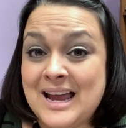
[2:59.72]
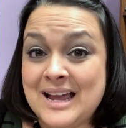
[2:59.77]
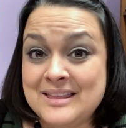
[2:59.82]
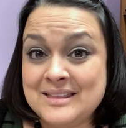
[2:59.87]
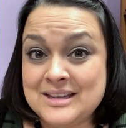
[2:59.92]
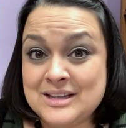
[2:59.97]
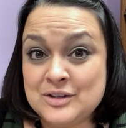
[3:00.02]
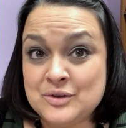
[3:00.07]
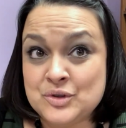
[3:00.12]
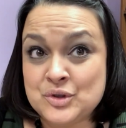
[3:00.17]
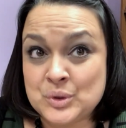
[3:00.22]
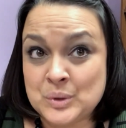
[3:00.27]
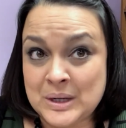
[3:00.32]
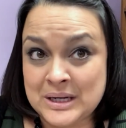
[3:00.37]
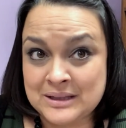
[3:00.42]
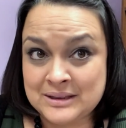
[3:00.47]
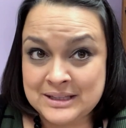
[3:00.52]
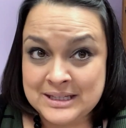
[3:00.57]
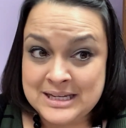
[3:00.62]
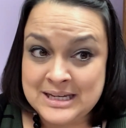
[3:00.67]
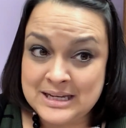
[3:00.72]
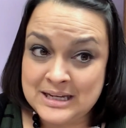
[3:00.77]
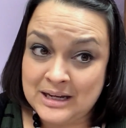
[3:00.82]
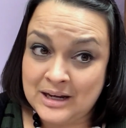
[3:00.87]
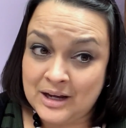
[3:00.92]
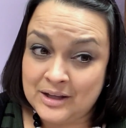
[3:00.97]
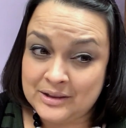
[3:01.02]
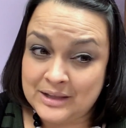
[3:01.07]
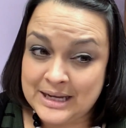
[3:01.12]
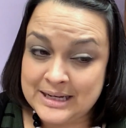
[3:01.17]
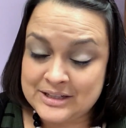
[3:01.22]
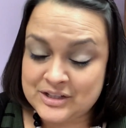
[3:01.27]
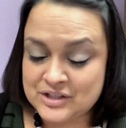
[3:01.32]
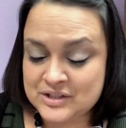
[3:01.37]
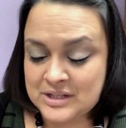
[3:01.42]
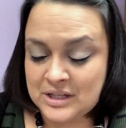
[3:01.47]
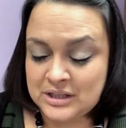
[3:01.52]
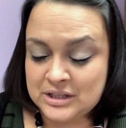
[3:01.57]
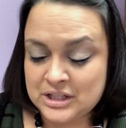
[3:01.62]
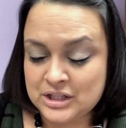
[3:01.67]
And then directly, like
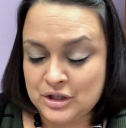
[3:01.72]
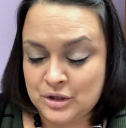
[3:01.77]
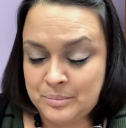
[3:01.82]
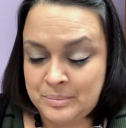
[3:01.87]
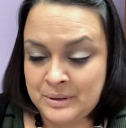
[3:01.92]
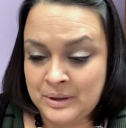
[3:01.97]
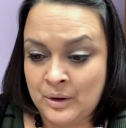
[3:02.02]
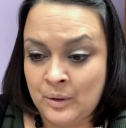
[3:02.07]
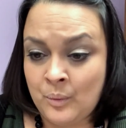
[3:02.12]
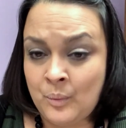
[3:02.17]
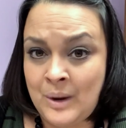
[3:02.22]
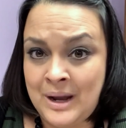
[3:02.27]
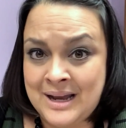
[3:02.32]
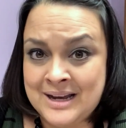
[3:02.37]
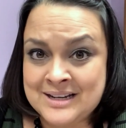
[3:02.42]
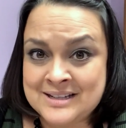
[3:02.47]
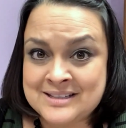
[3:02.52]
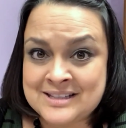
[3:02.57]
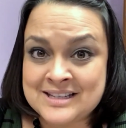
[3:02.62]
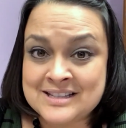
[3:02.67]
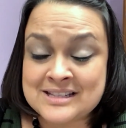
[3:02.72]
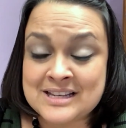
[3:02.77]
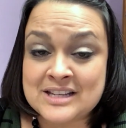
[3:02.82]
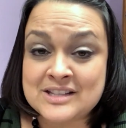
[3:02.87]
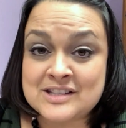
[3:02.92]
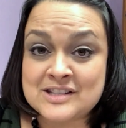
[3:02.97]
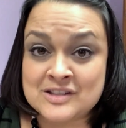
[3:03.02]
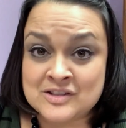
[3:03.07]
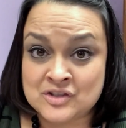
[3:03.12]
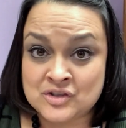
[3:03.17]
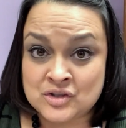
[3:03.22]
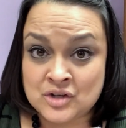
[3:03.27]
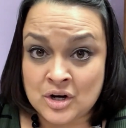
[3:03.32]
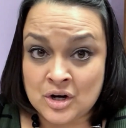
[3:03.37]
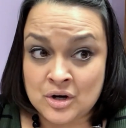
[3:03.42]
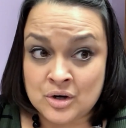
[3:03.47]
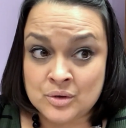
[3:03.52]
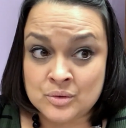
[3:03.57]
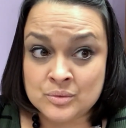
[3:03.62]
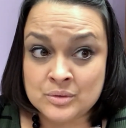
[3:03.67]
just a little bit away, is a
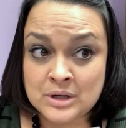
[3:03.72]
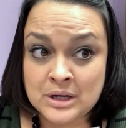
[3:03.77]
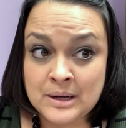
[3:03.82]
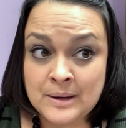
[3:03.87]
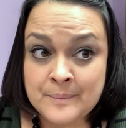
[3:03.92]
stone